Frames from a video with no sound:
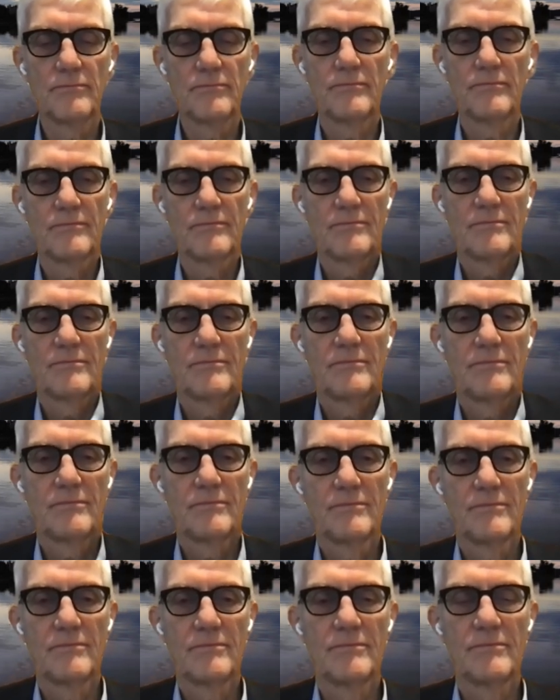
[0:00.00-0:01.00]

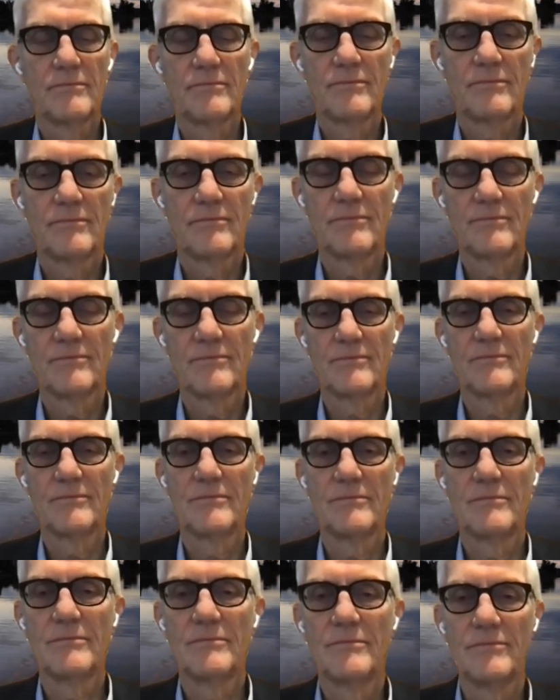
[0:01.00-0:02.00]

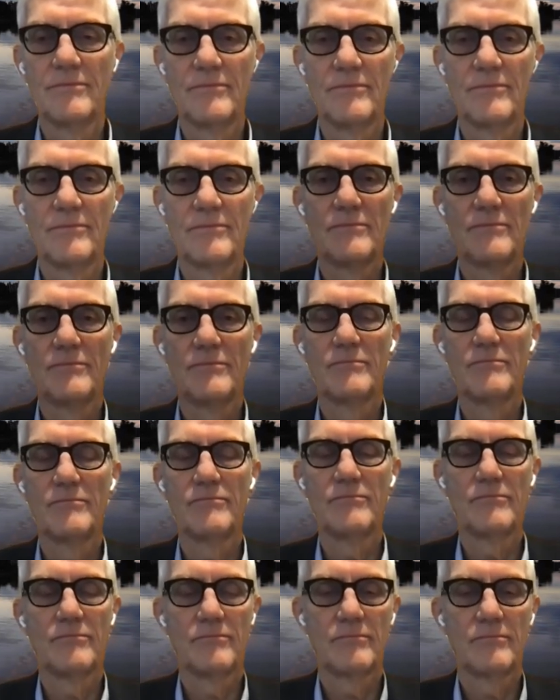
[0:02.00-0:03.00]

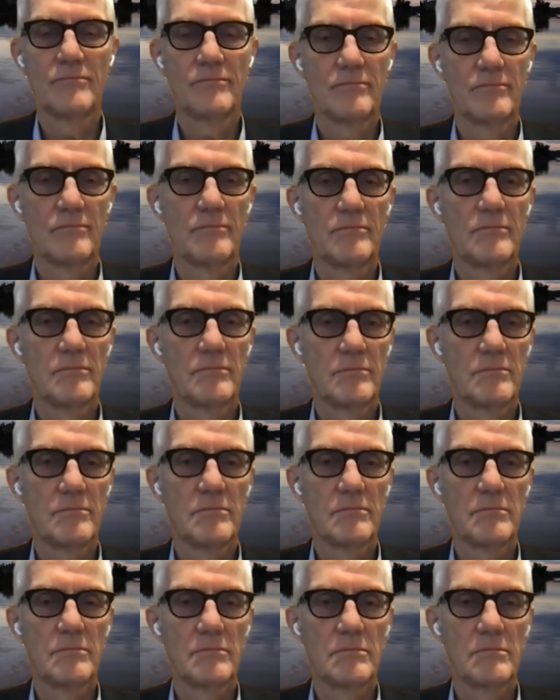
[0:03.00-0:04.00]

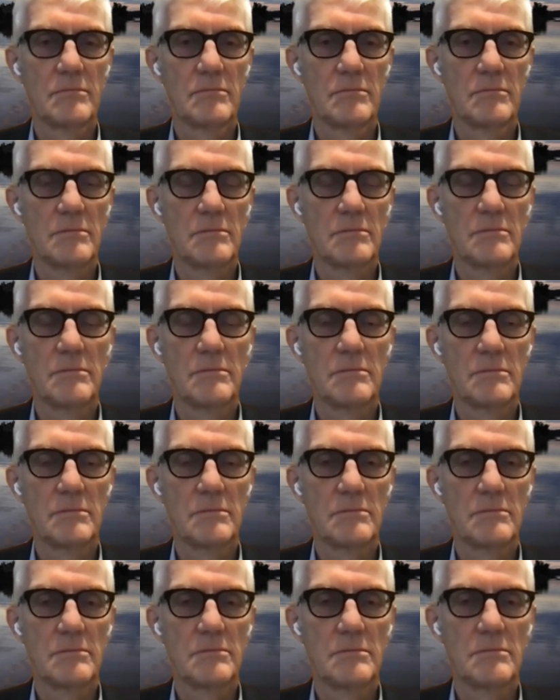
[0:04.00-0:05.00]

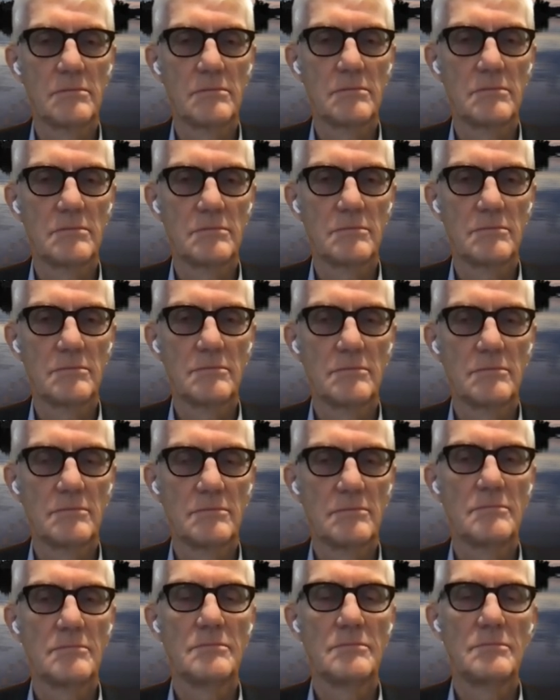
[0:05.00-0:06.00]

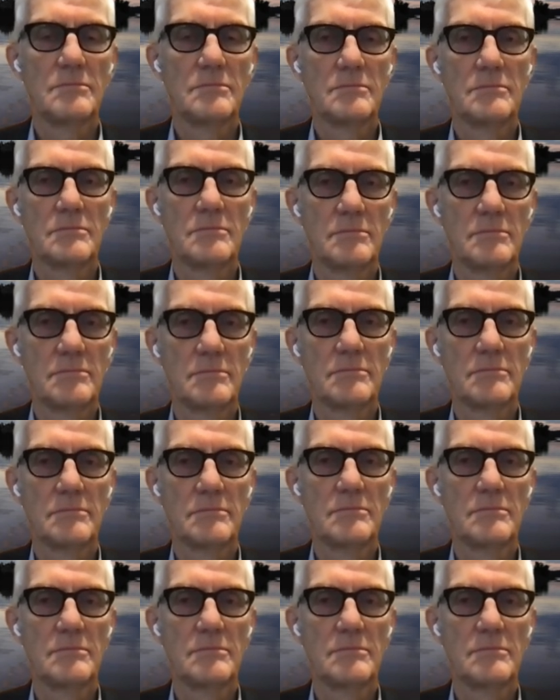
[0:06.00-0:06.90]
This person isn't speaking.